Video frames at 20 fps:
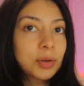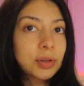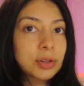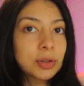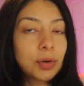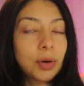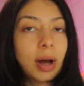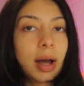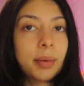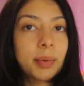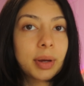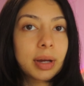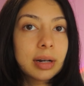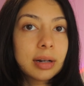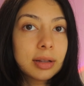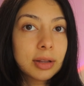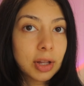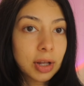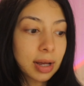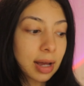so I'm gonna
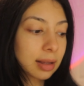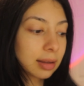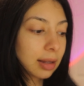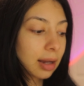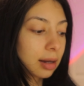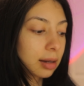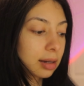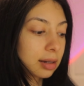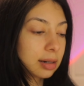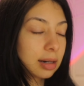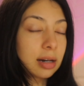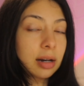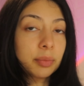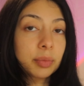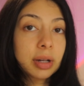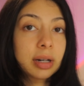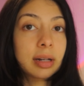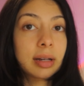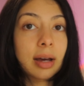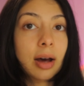look at that and then I'm
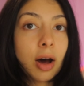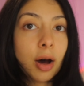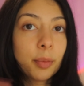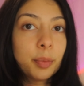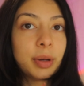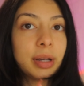gonna hop